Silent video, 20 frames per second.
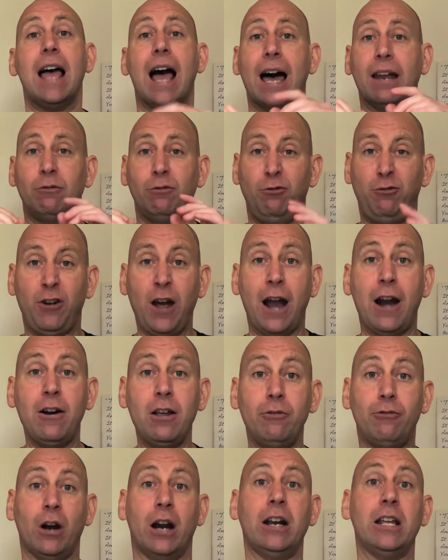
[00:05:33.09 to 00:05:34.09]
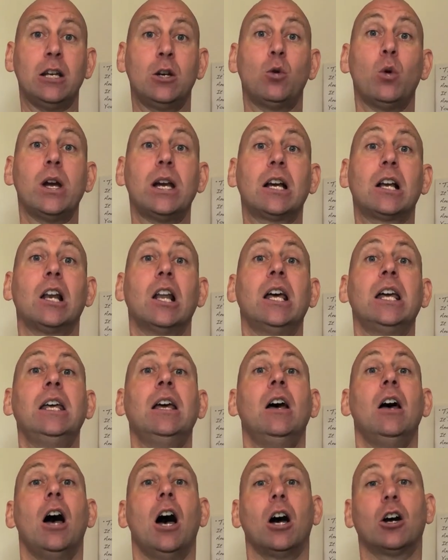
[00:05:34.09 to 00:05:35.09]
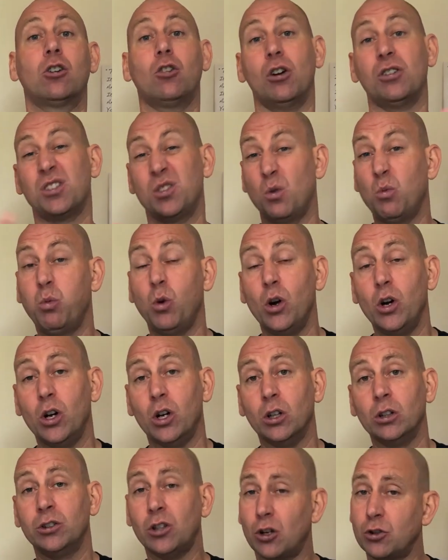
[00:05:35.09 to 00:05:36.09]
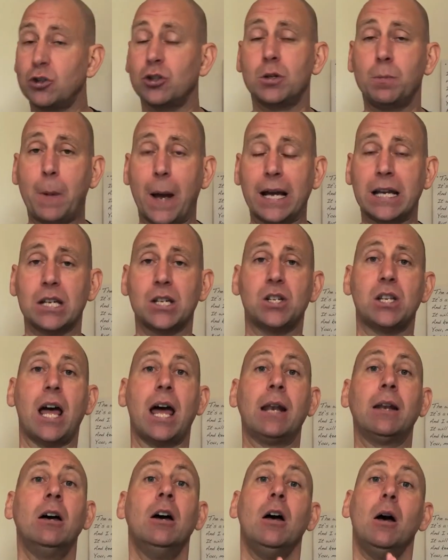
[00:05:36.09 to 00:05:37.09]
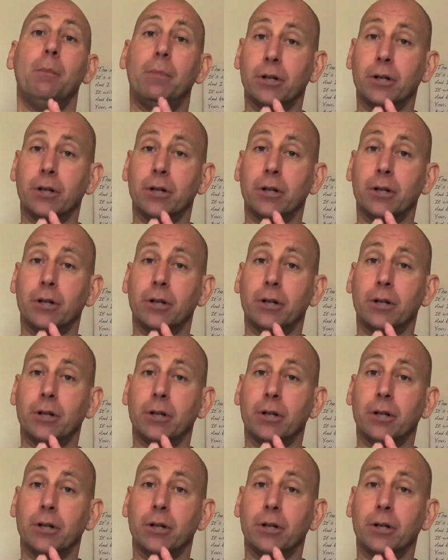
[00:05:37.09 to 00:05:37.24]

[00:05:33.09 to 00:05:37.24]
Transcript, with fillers: and very, very quickly across the world, not just Pakistan,